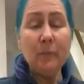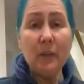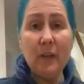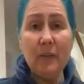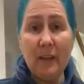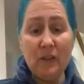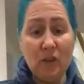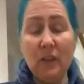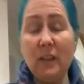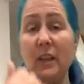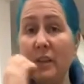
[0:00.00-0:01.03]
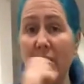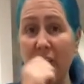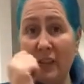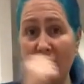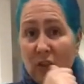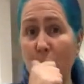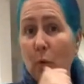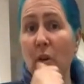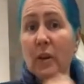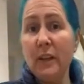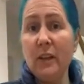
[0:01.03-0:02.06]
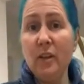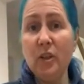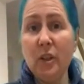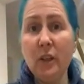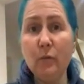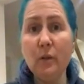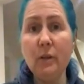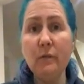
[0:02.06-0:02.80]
and that's actually working her teeth really,